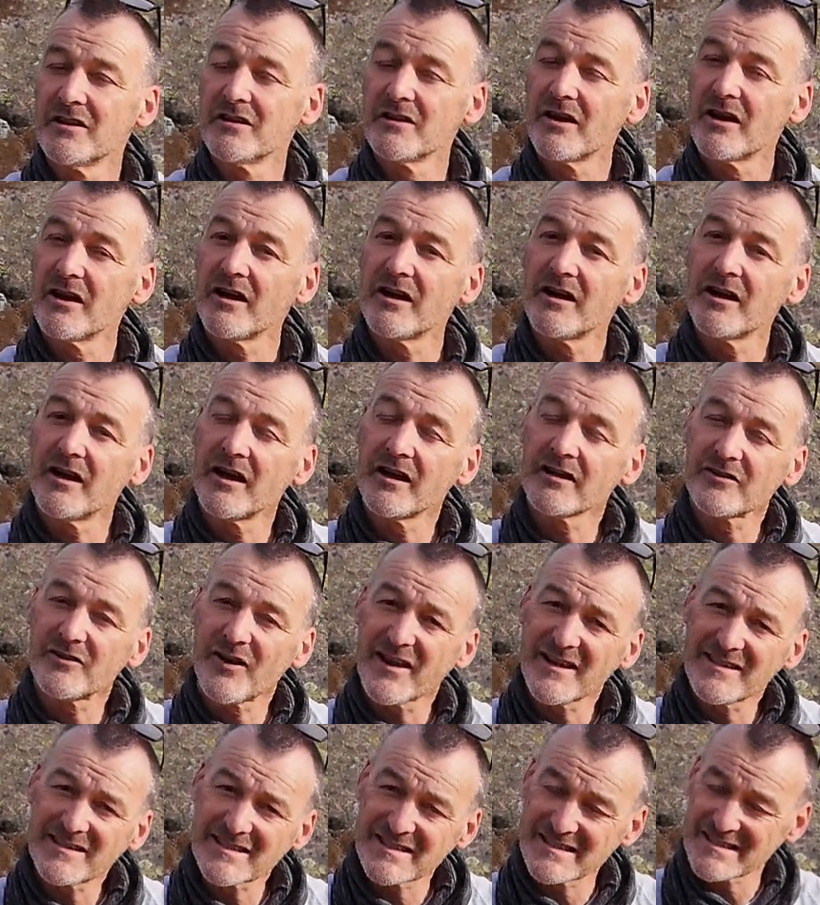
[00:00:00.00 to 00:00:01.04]
a
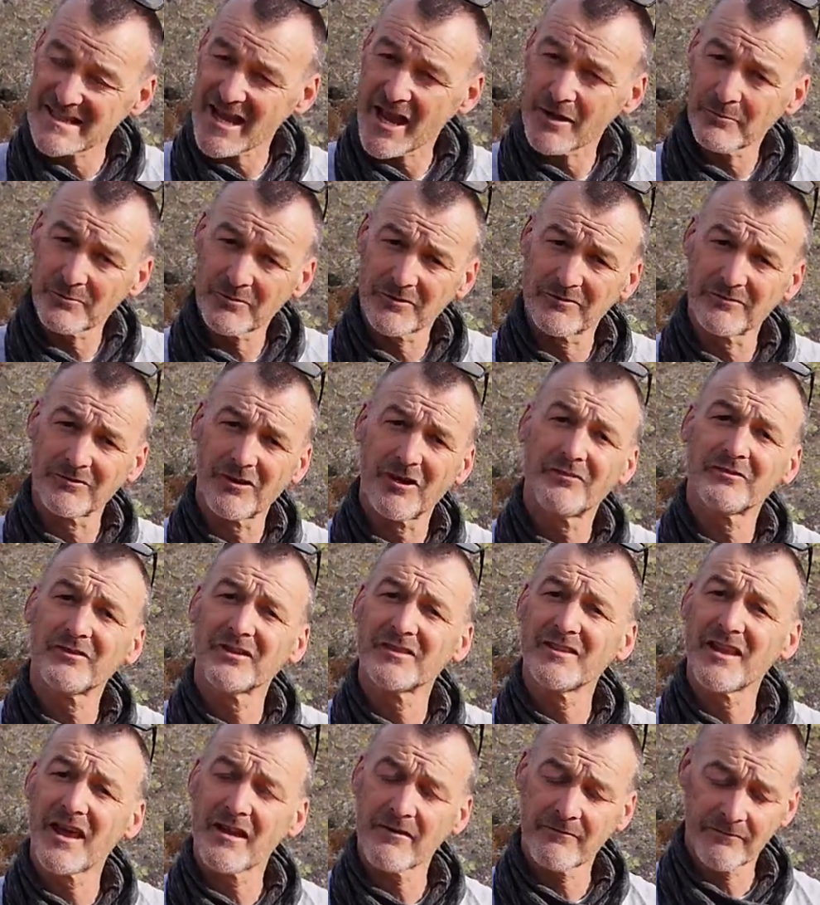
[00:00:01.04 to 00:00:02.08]
greater depth of loft
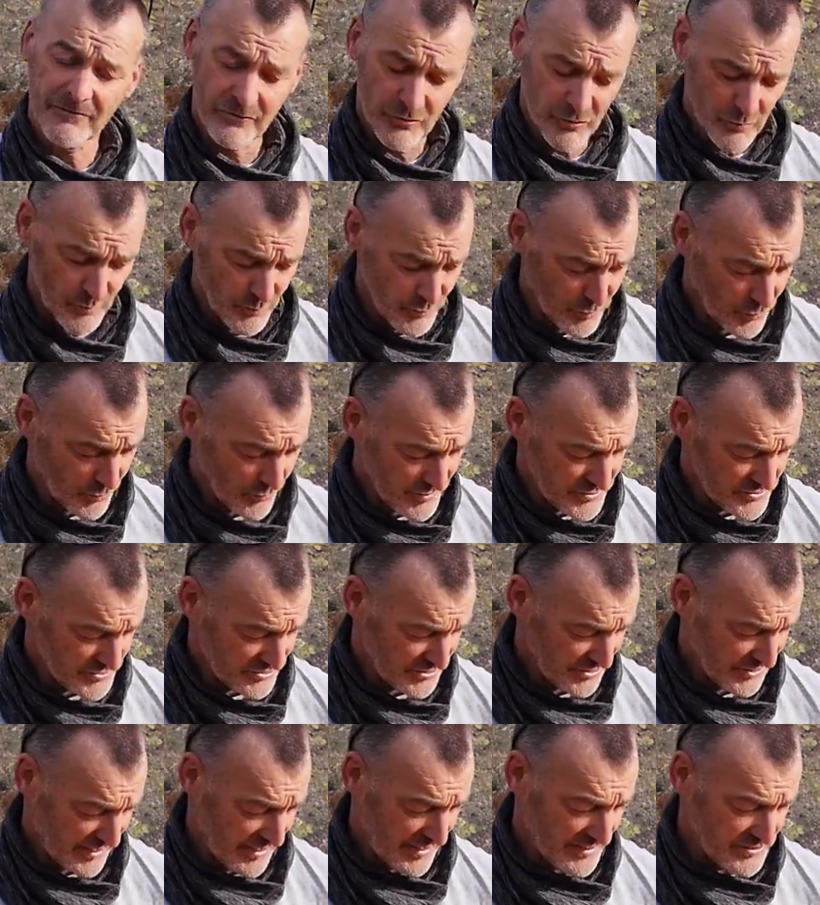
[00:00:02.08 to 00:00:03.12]
and therefore more
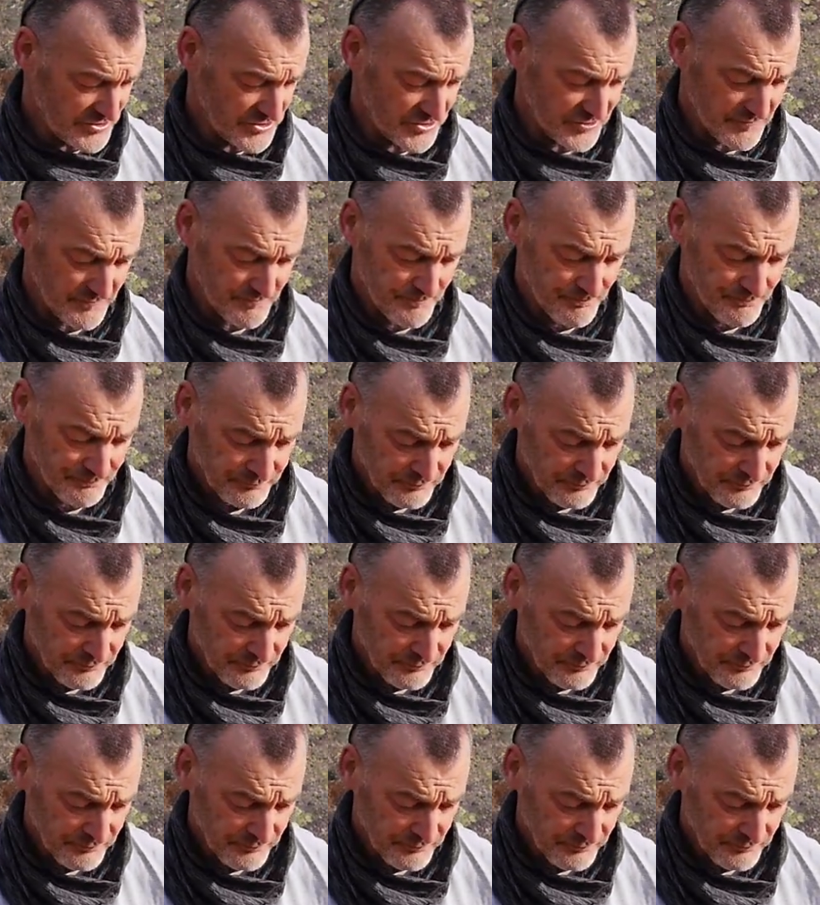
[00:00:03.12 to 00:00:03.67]
insulation.